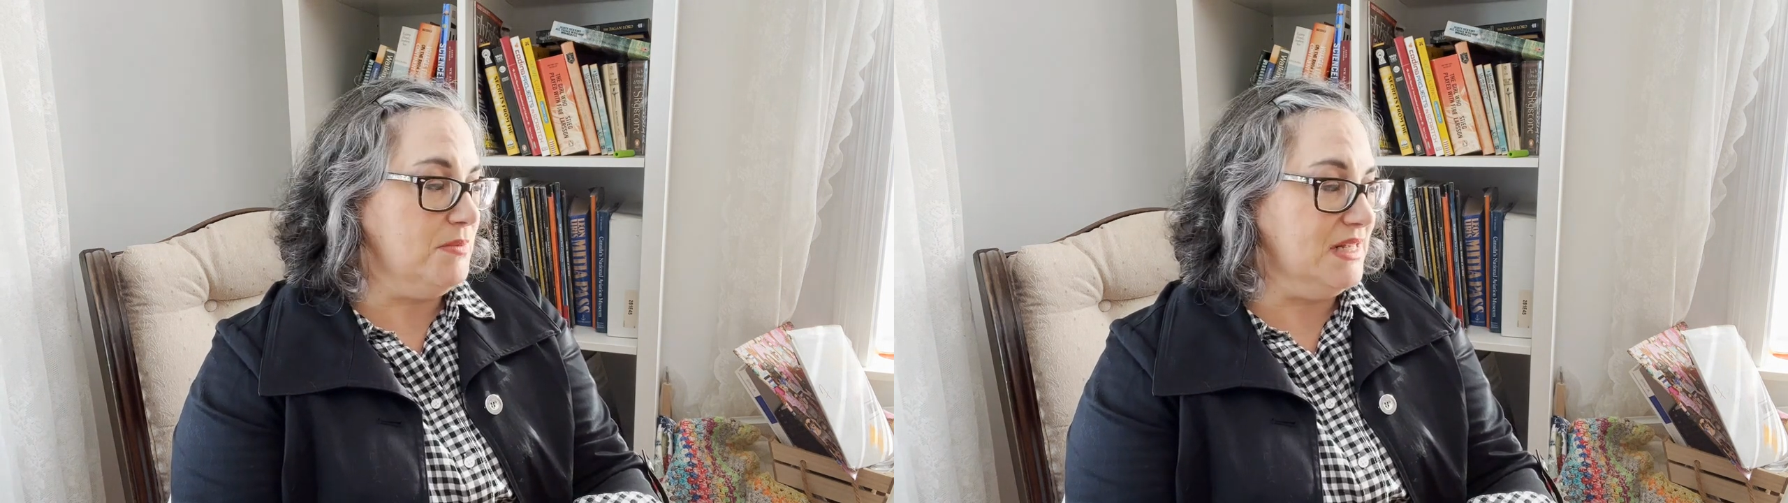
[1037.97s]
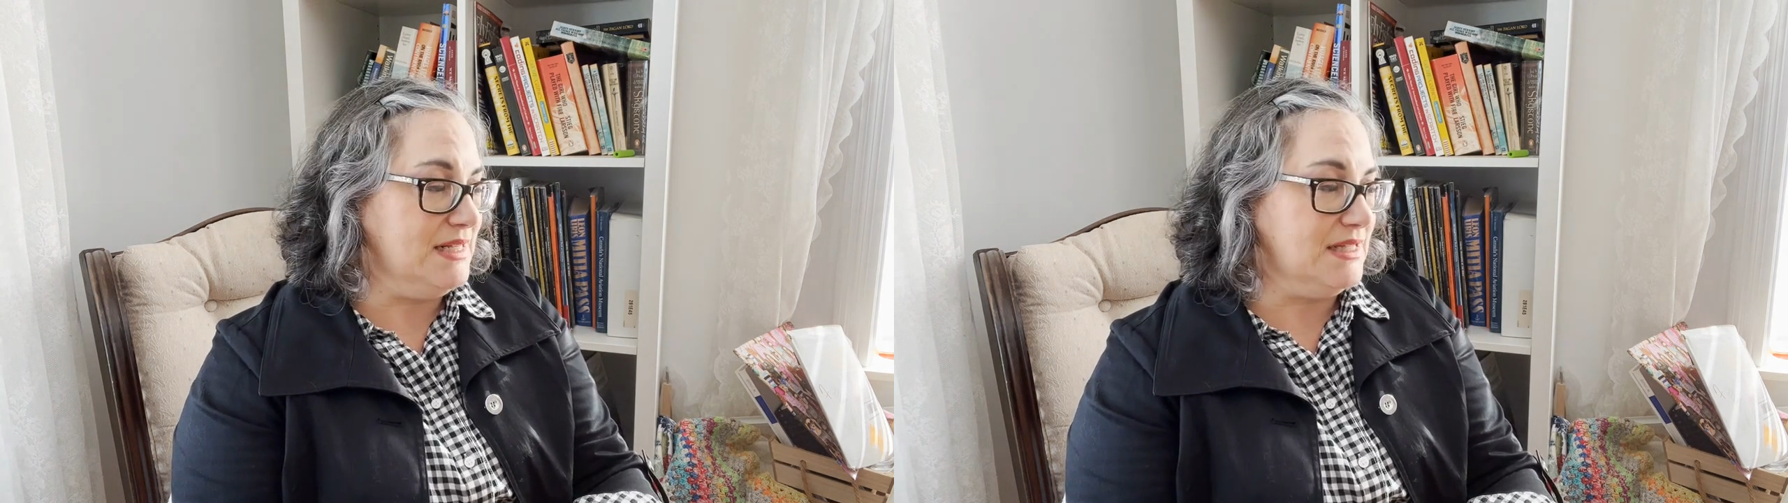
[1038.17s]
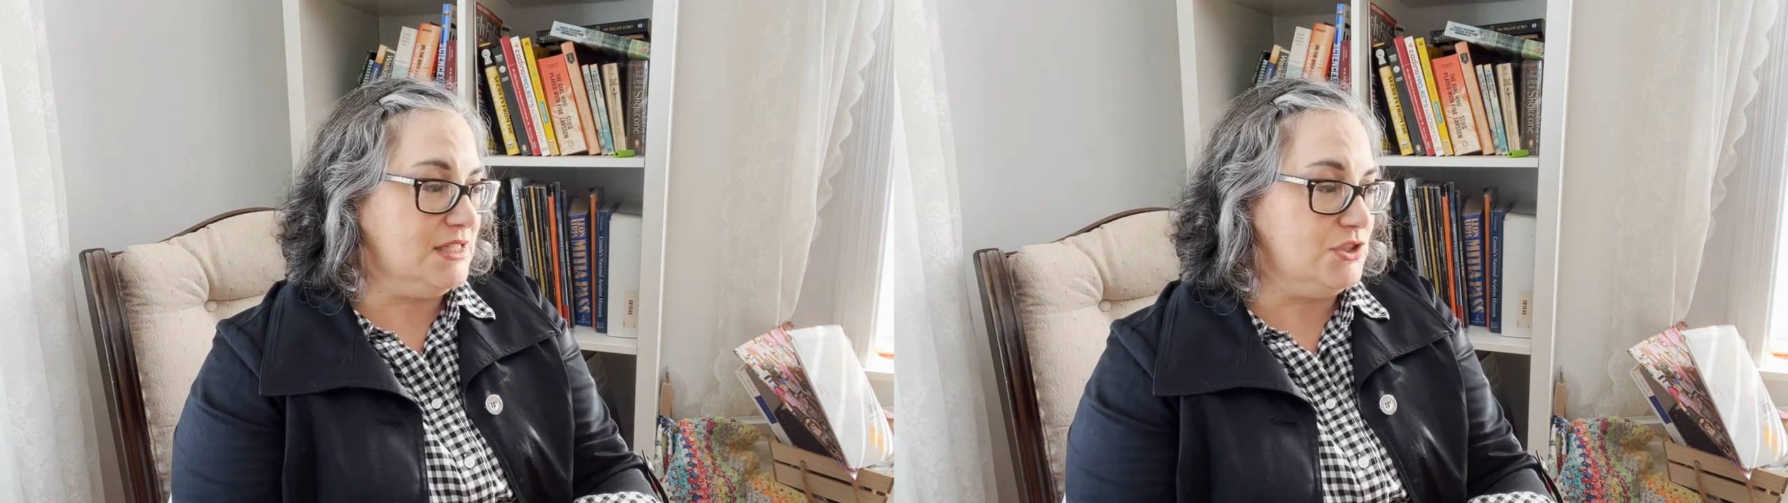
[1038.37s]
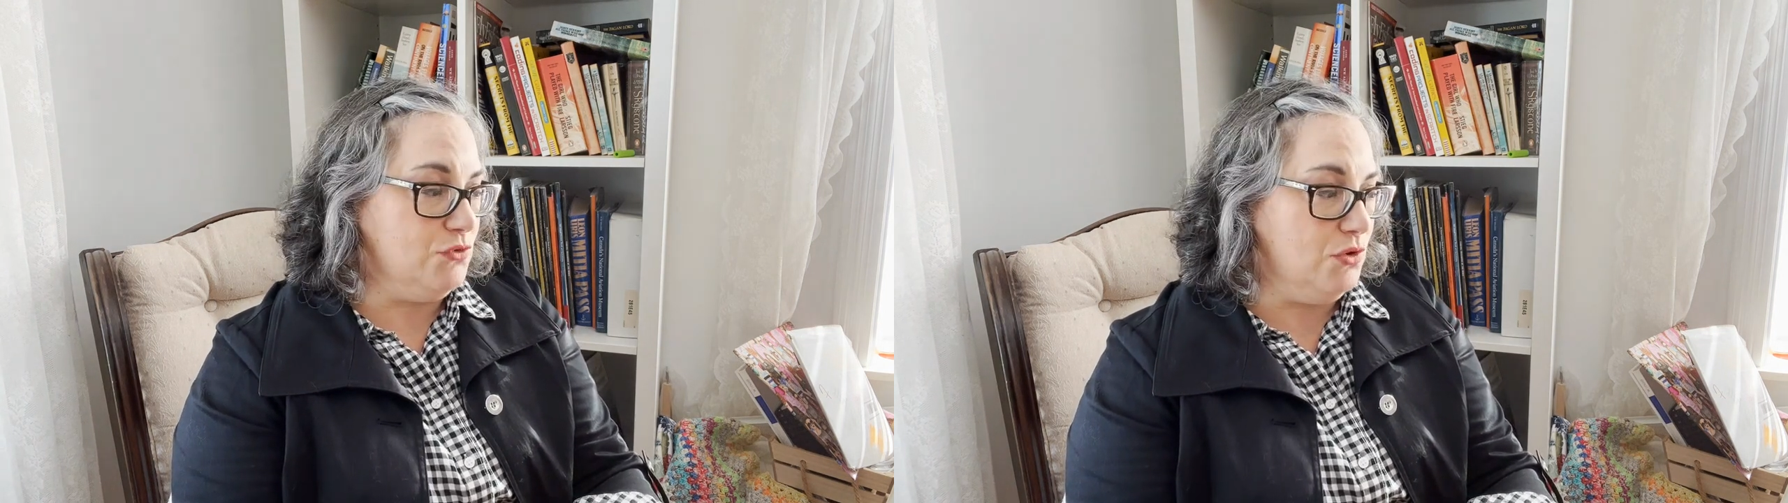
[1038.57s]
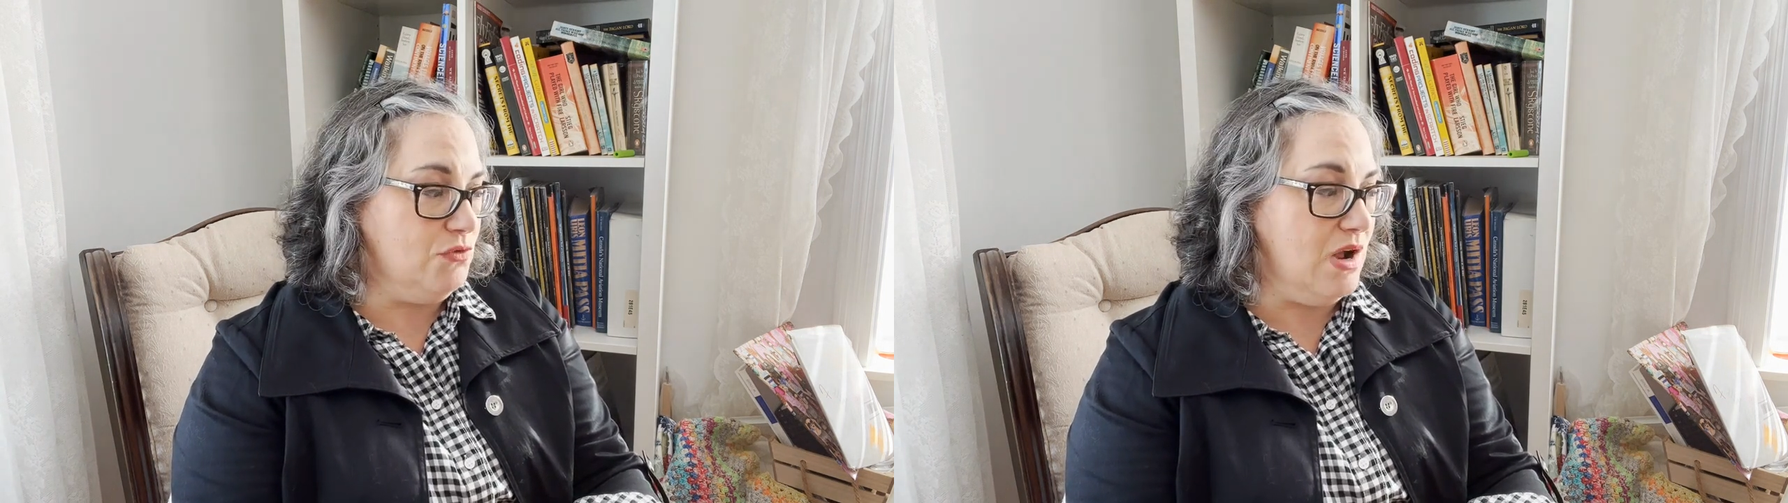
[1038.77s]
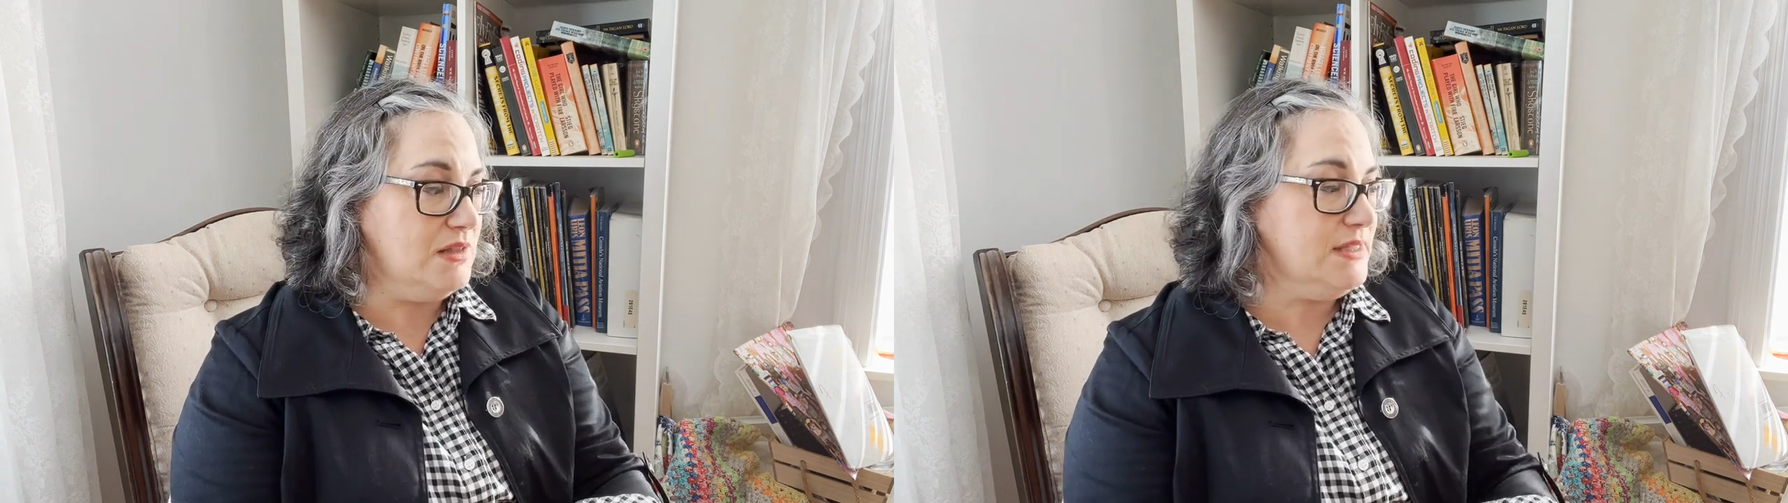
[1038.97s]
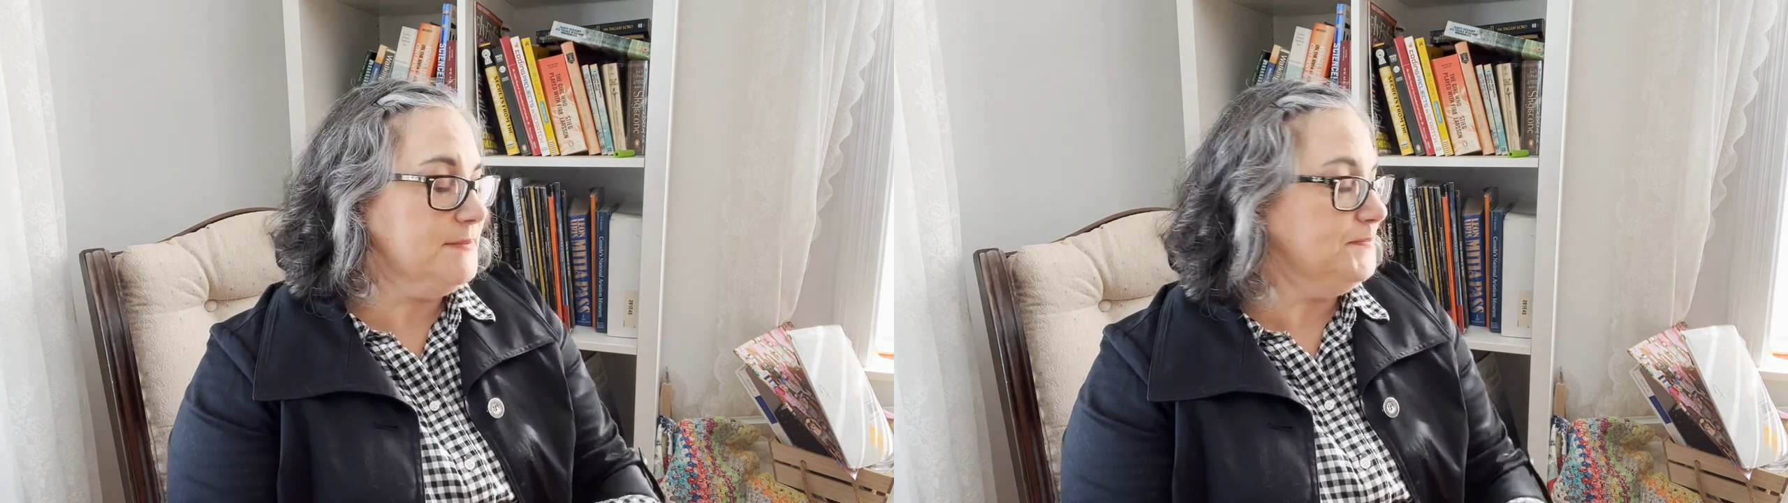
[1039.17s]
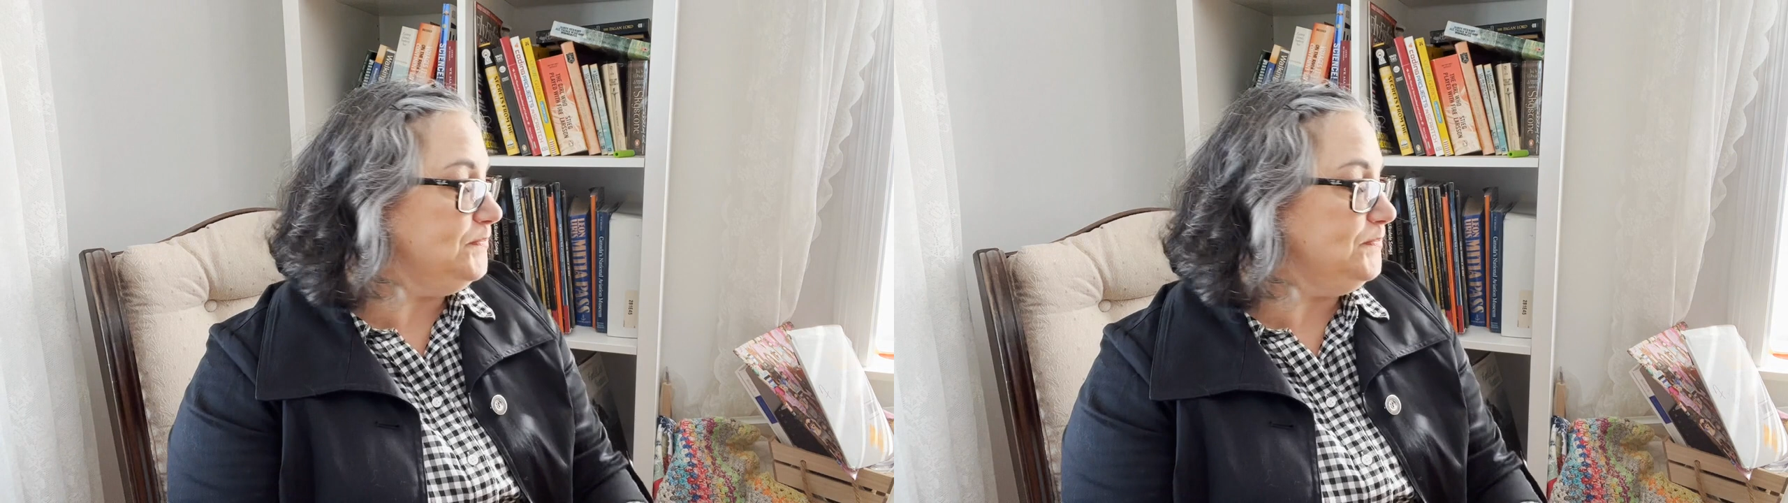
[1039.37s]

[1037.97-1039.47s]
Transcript: my sets of scroll rods,